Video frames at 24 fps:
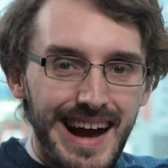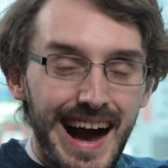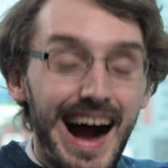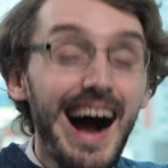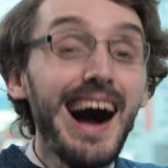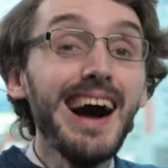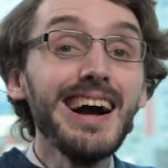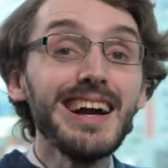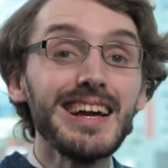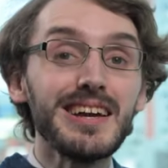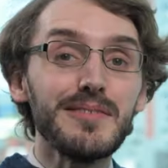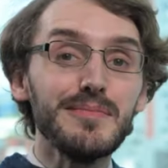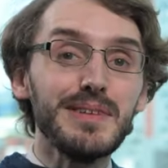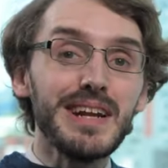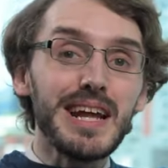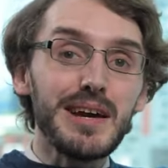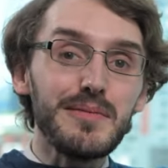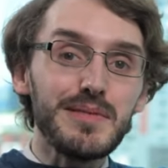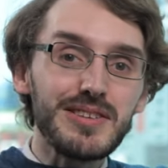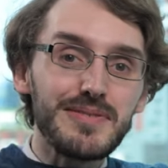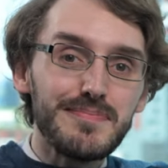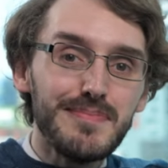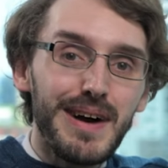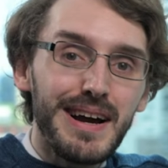Hi, my
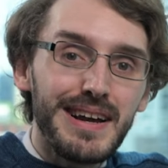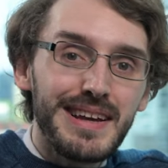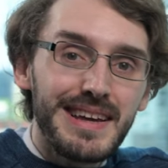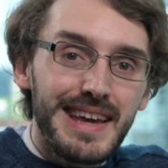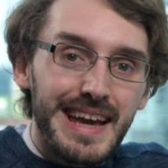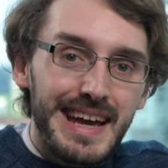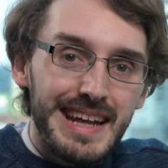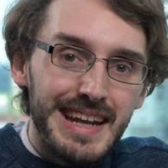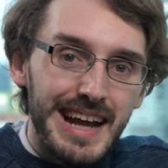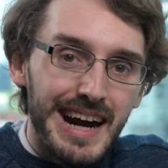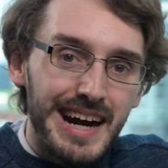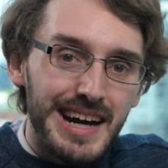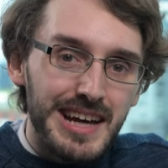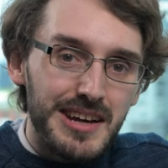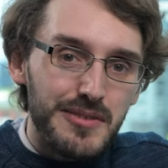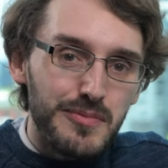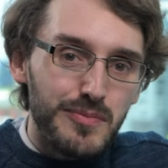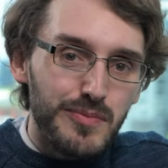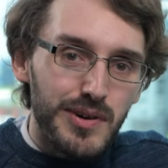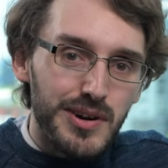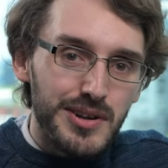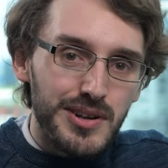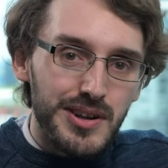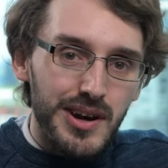name is Mike and I
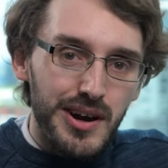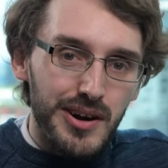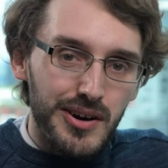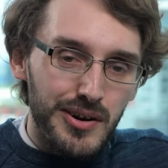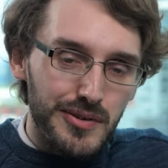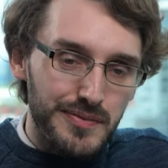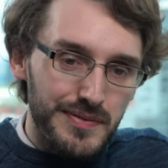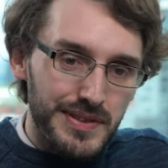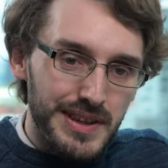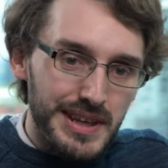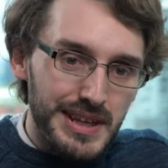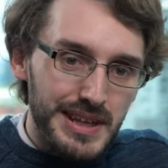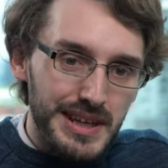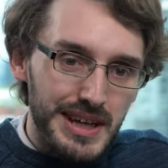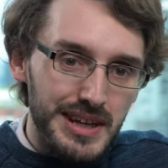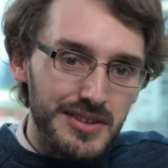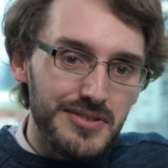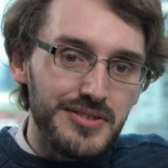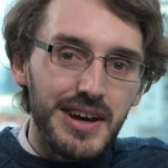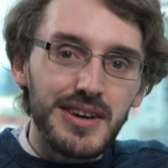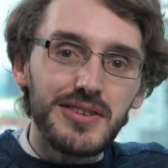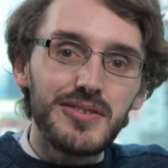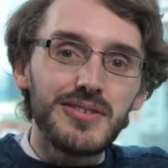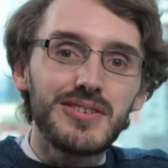am one of the
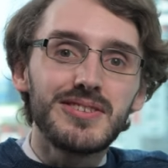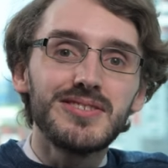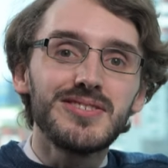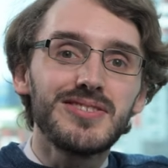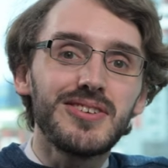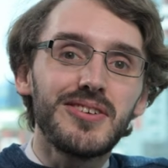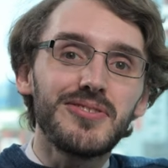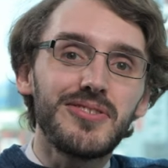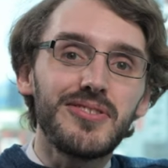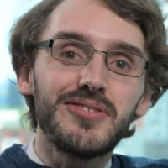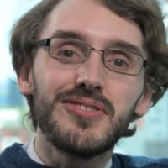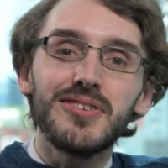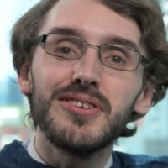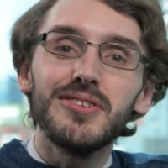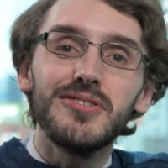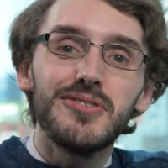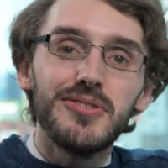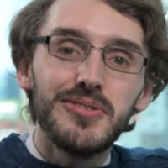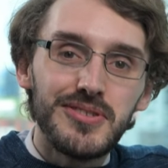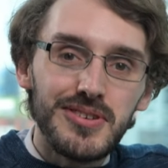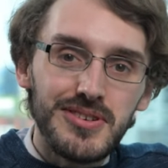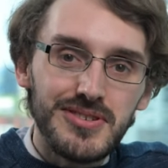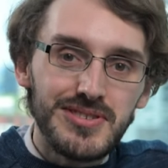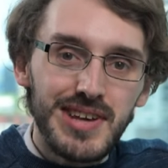internal consultancy
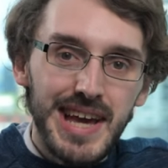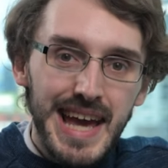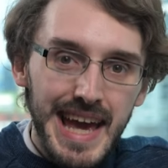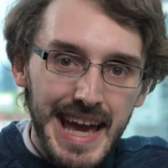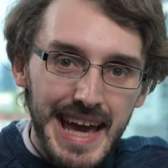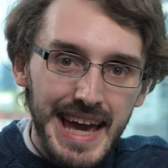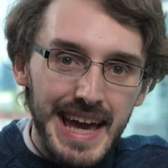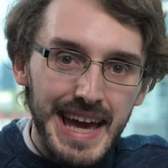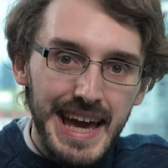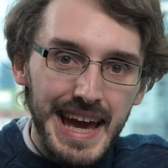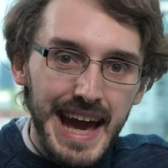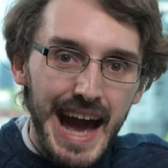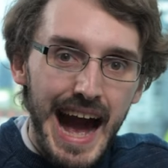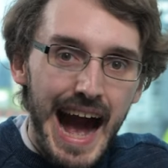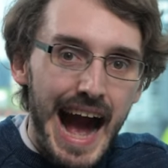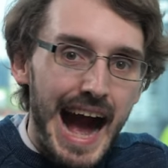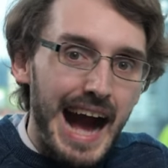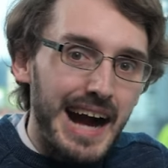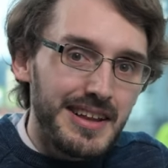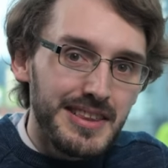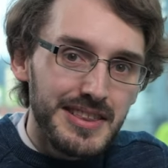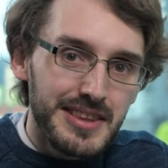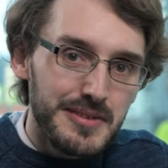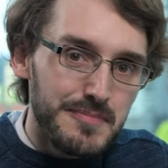tutors here
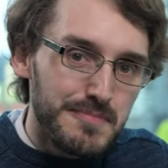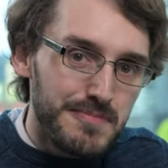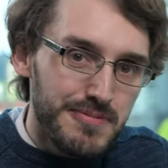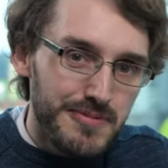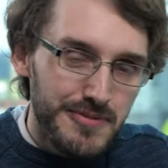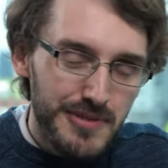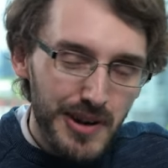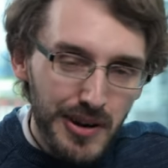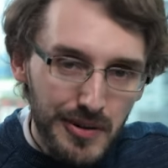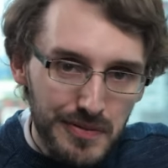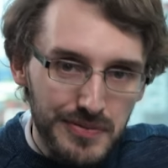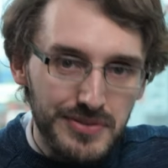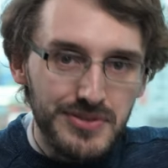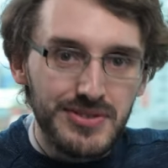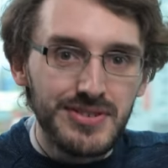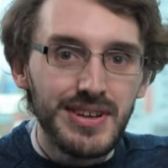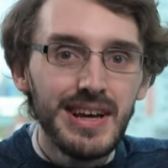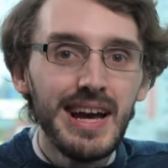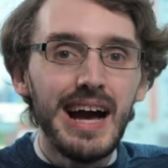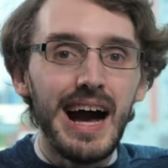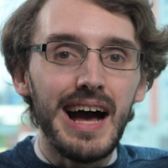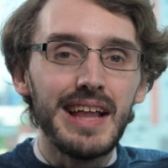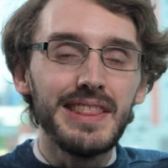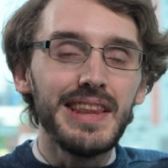at the Profs.
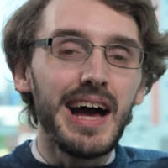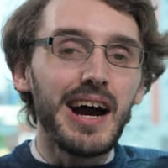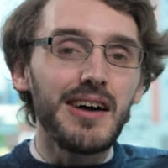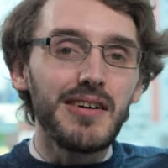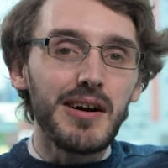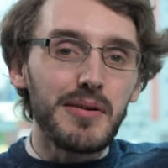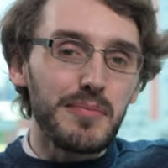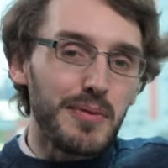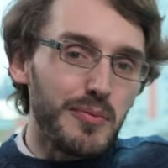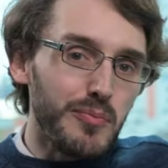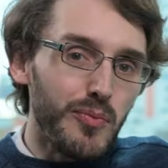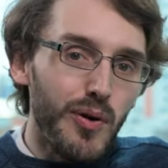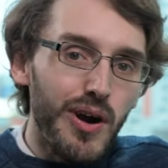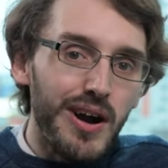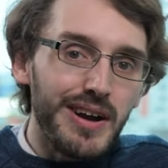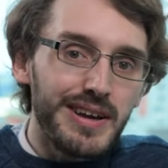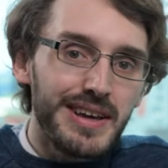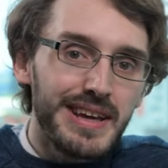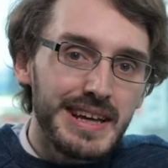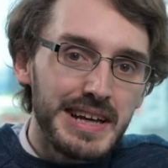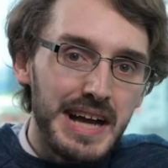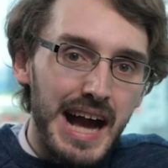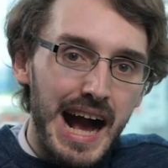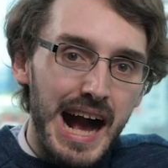Now, I've been
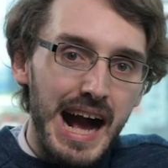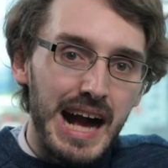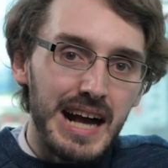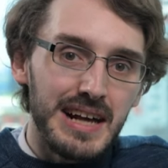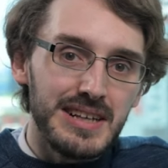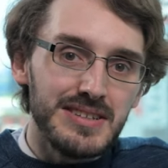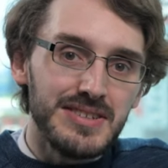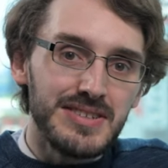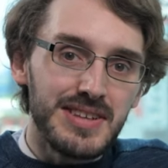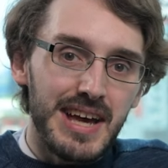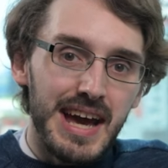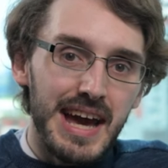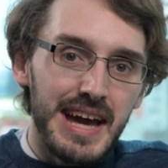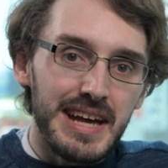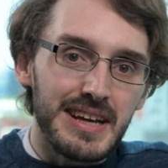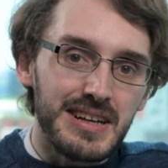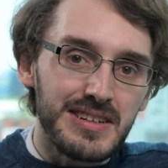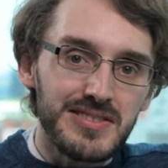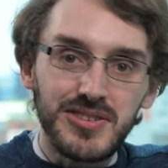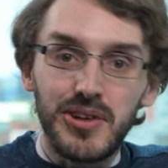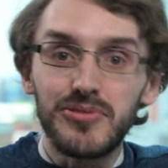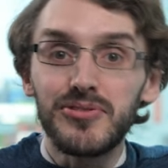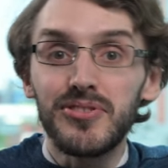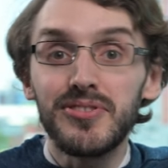working as a
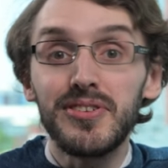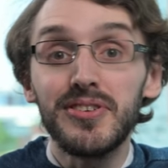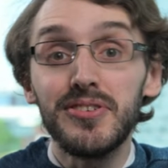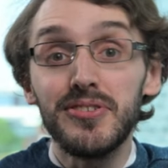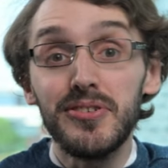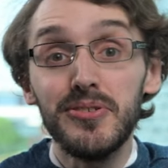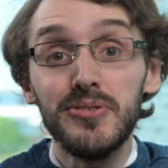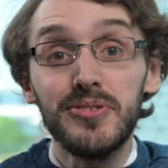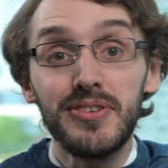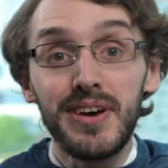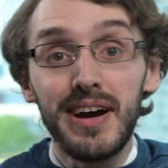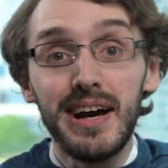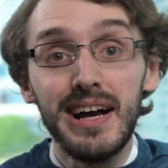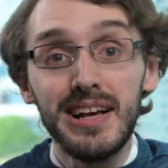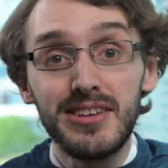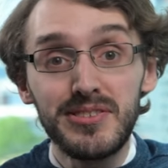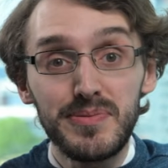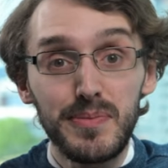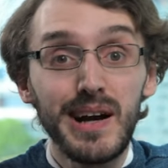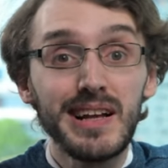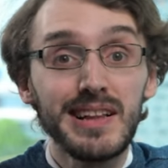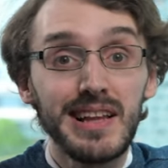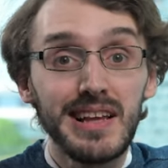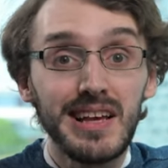consultancy tutor
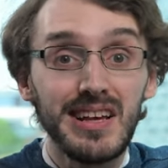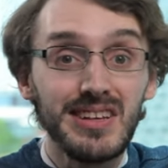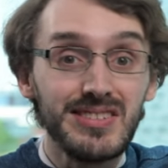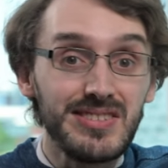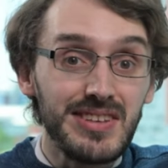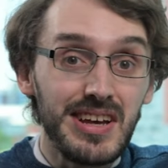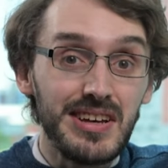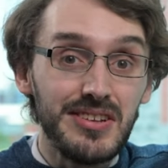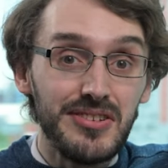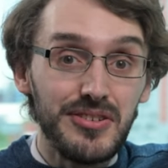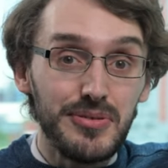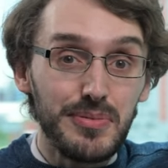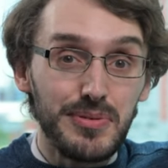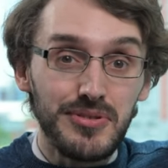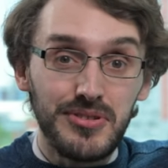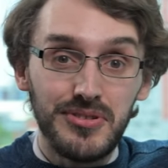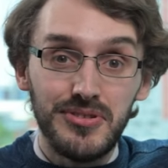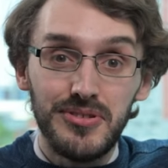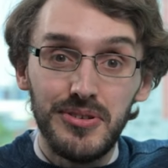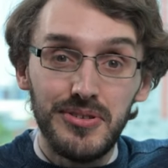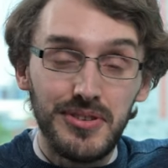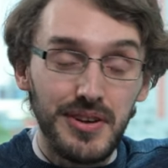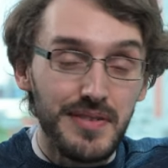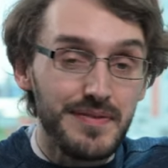as well as a
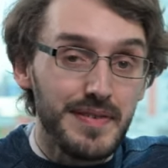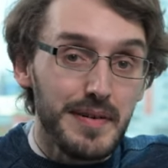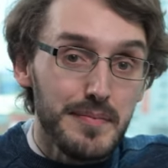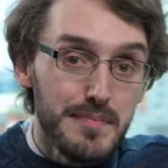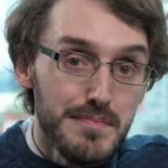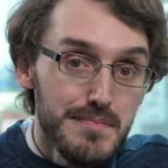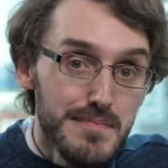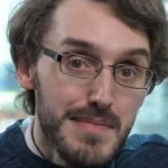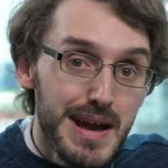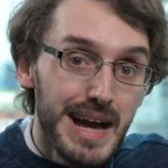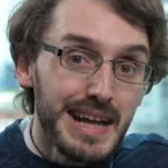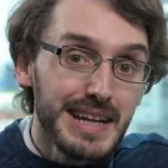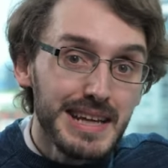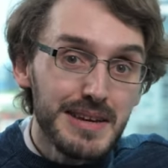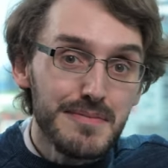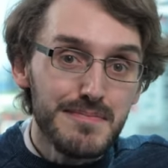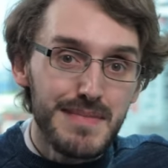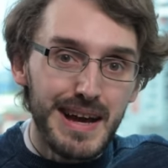tuition tutor for many,